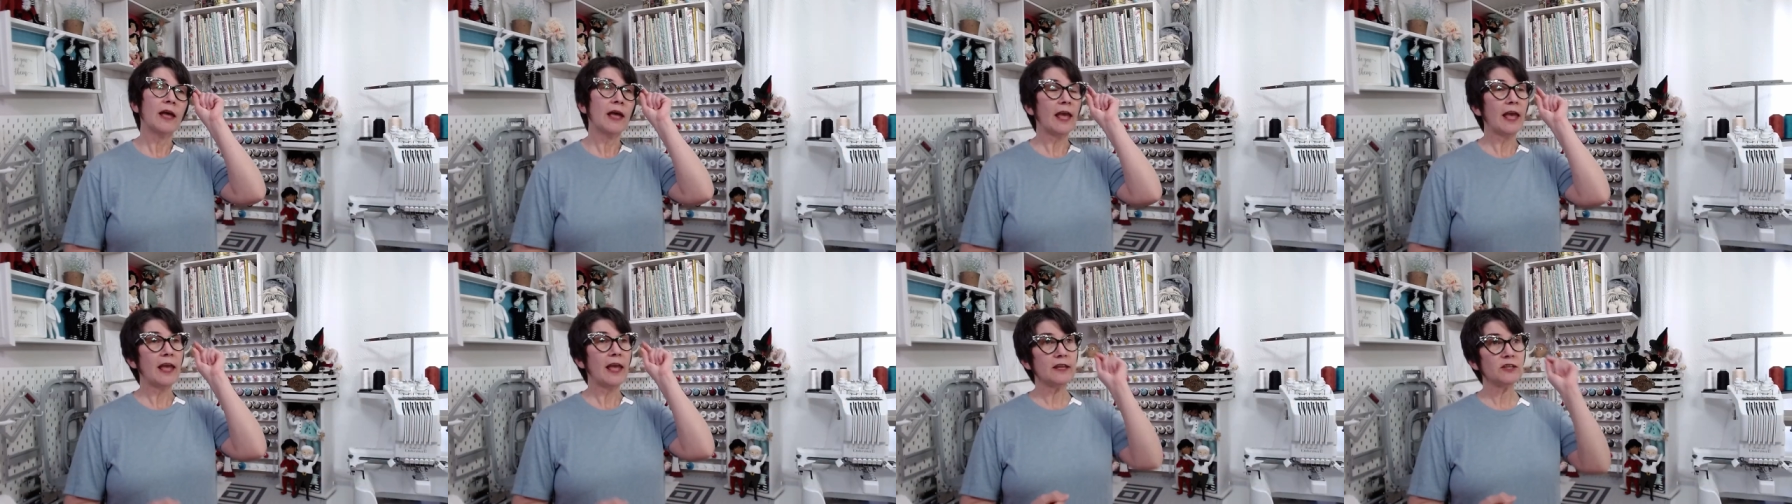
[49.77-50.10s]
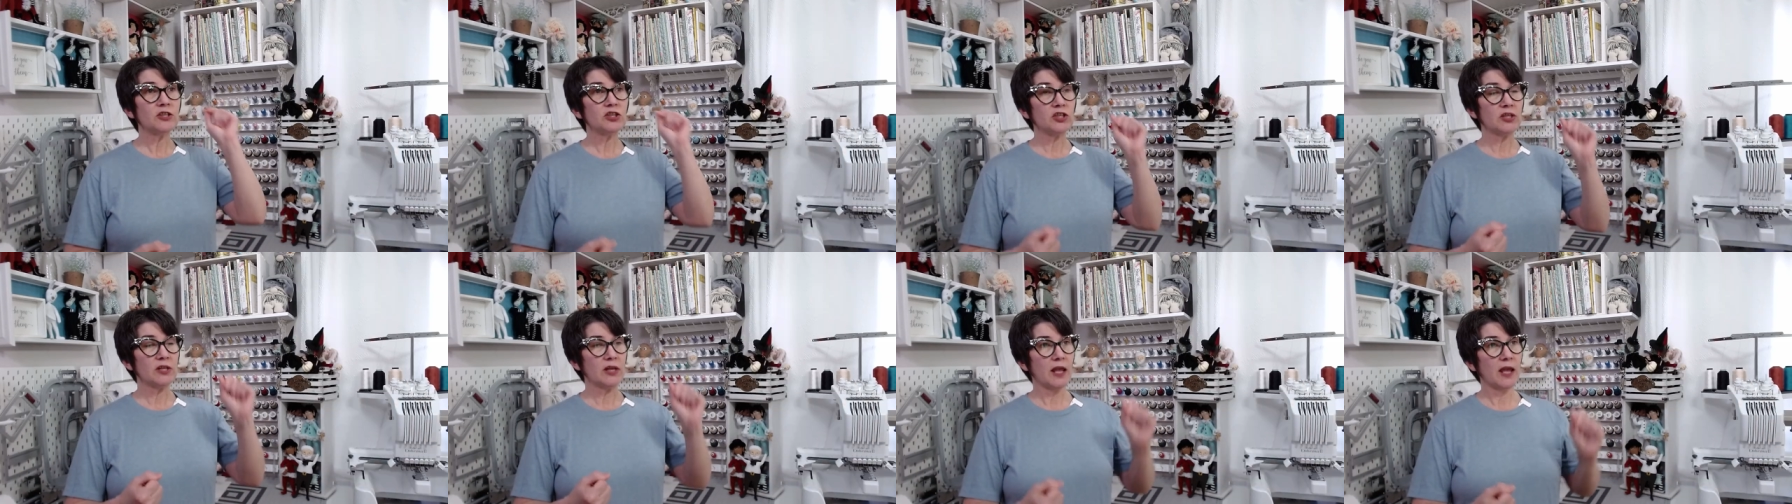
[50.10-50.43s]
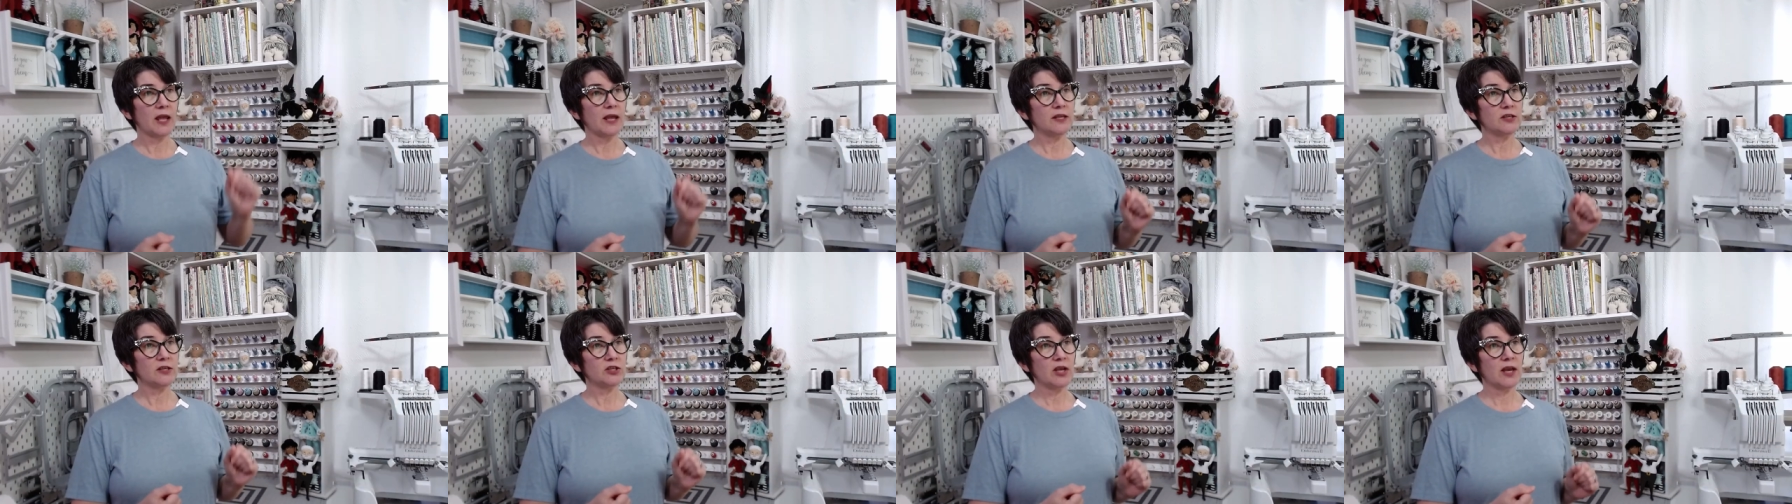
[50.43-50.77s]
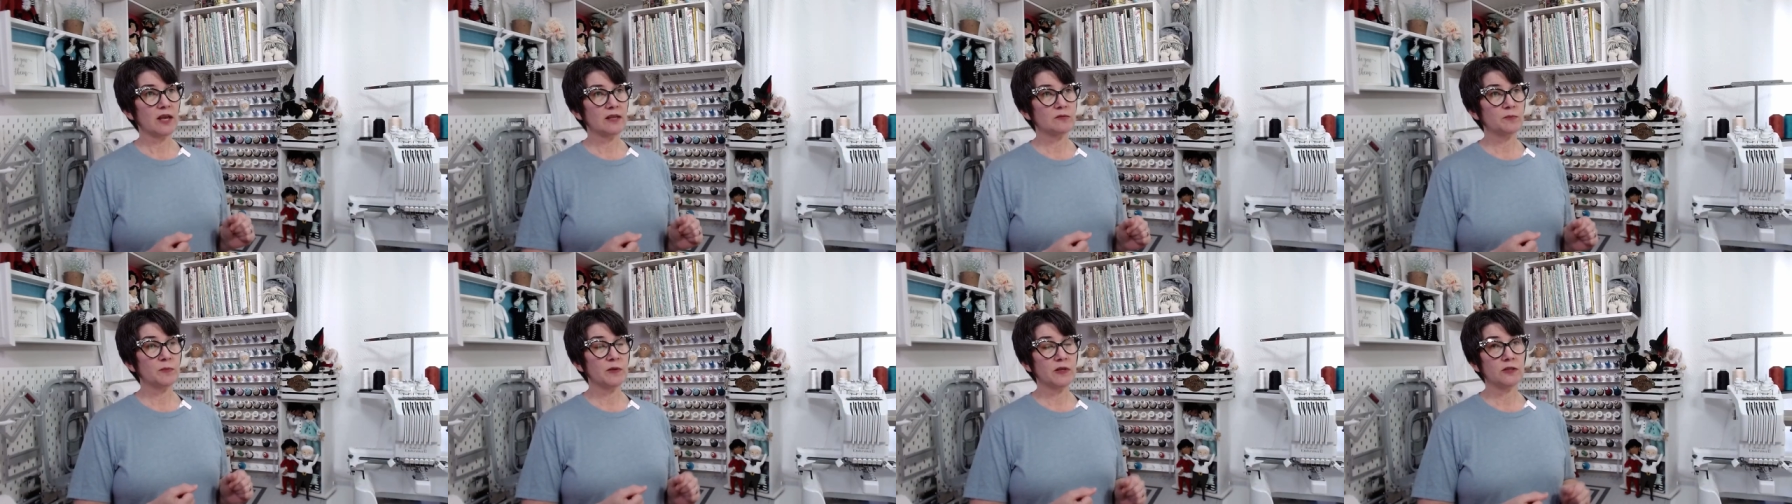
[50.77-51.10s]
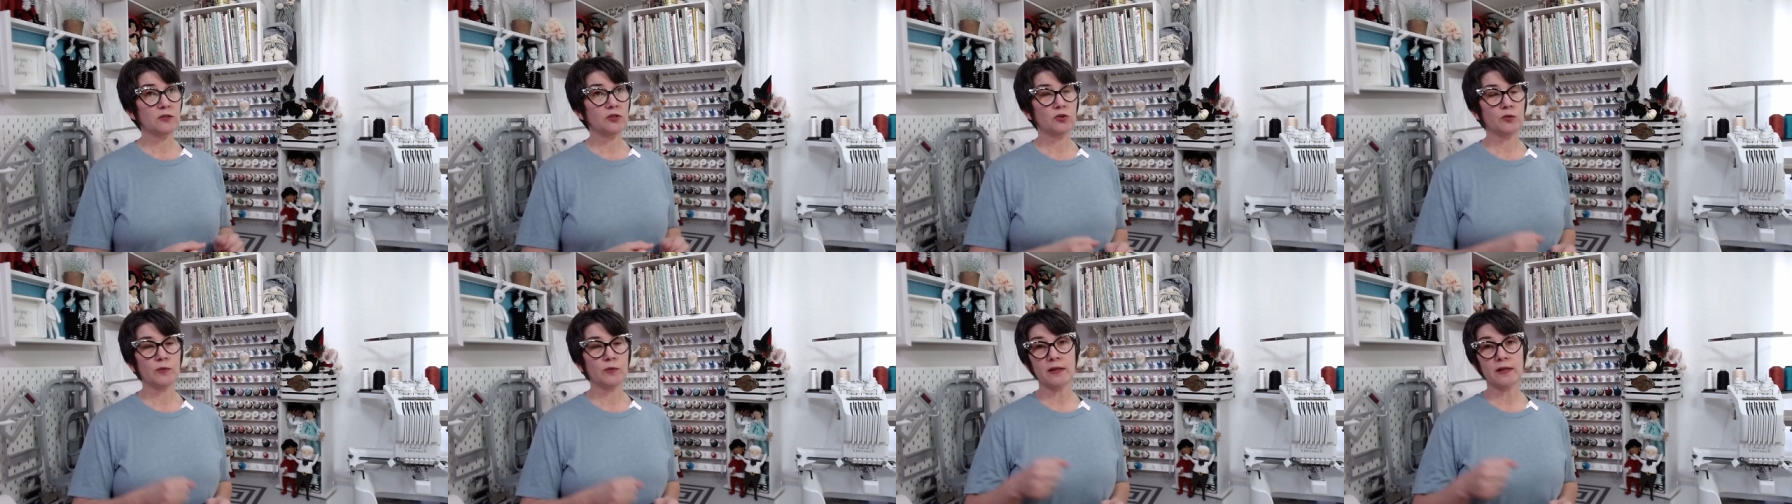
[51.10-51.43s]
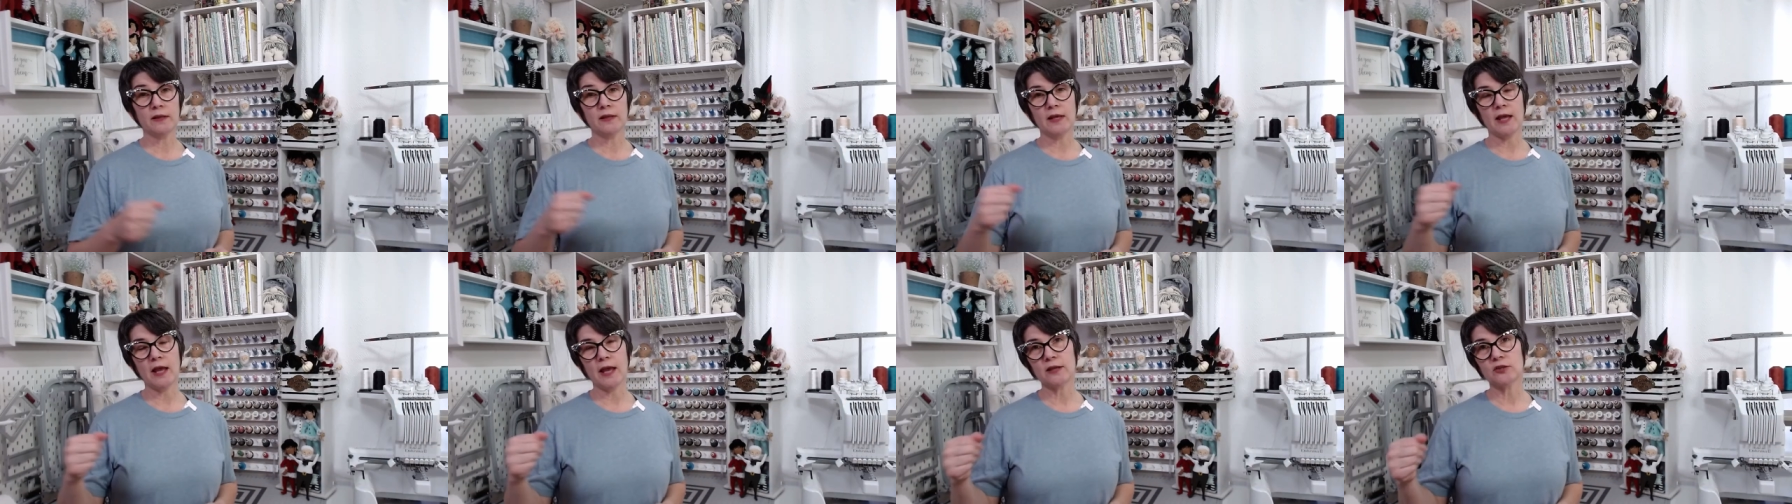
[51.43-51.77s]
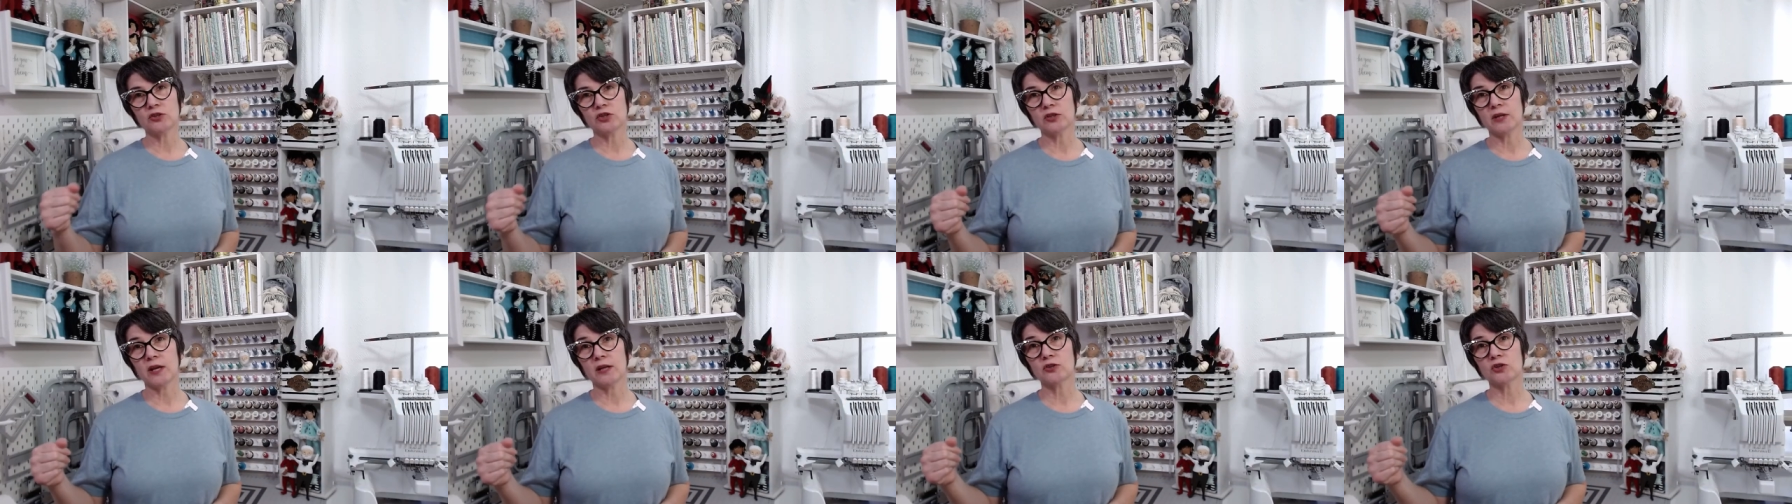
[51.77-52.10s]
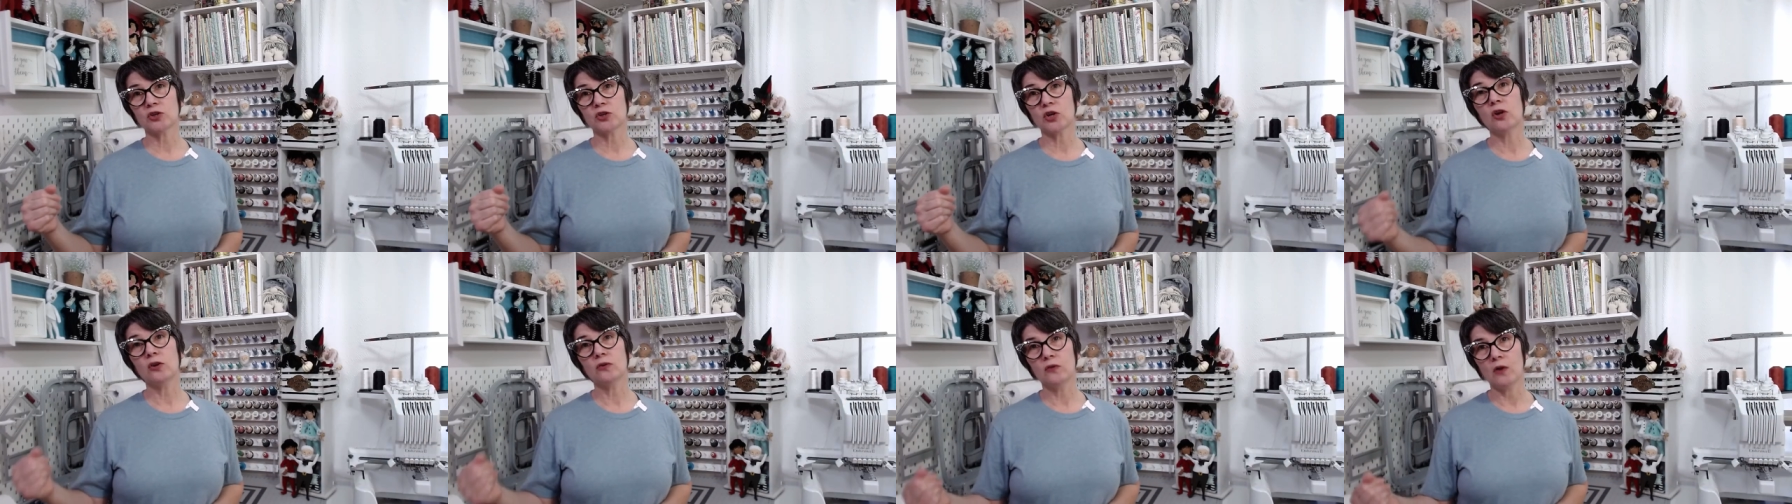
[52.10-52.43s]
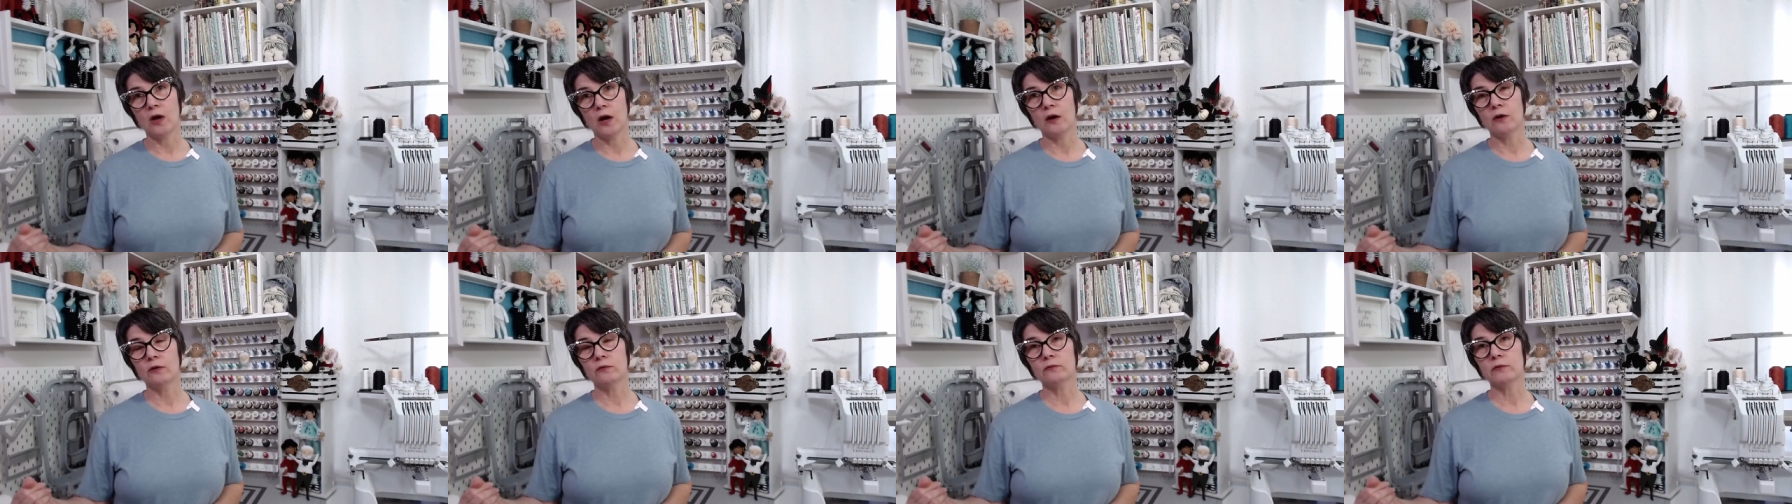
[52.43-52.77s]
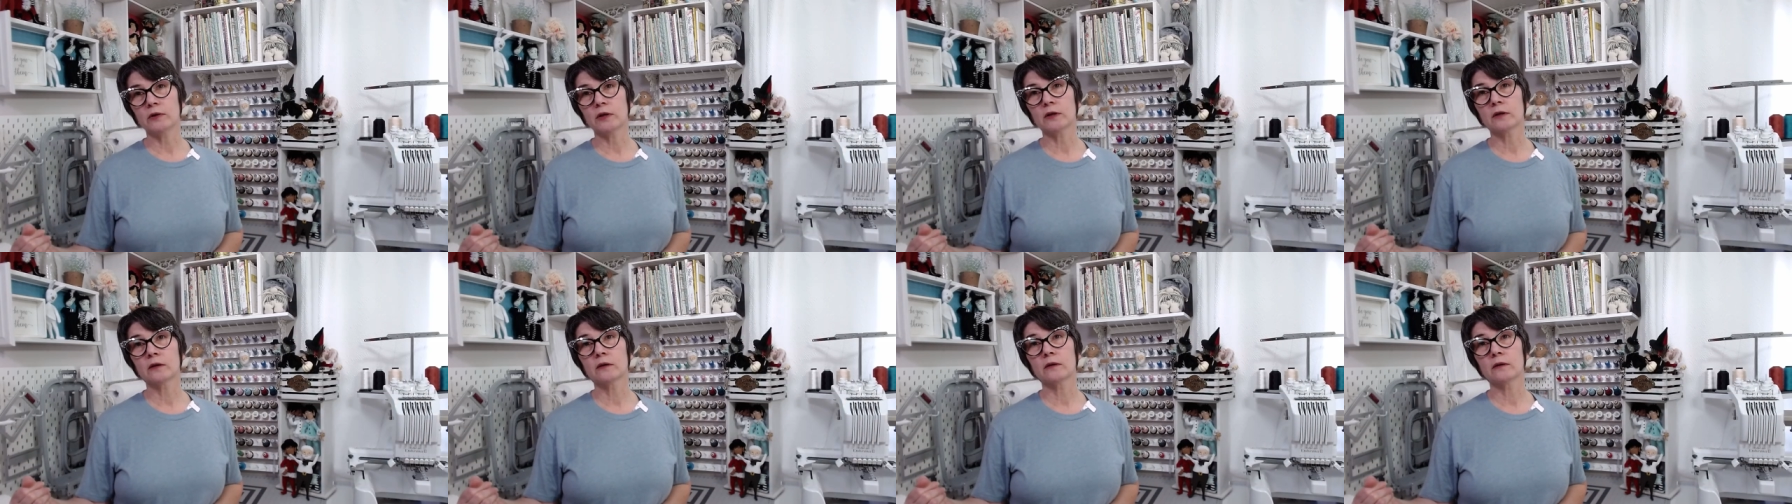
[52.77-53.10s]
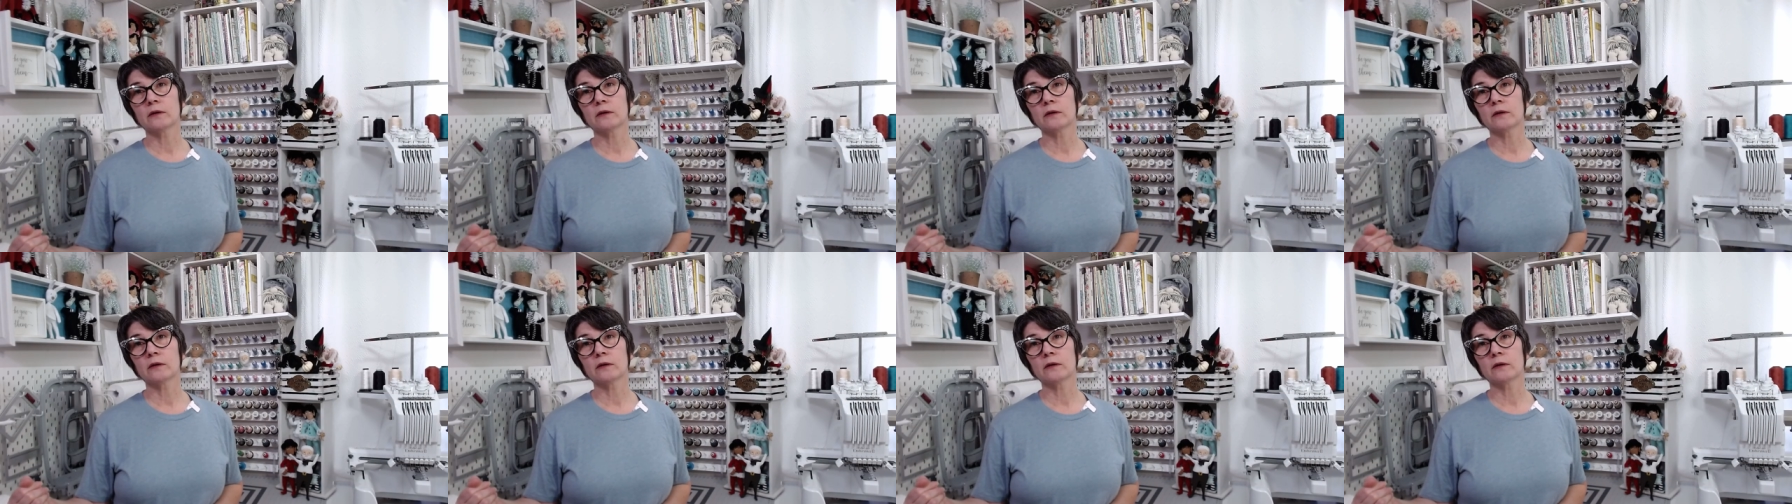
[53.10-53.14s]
H&H has been doing the H&H Cologne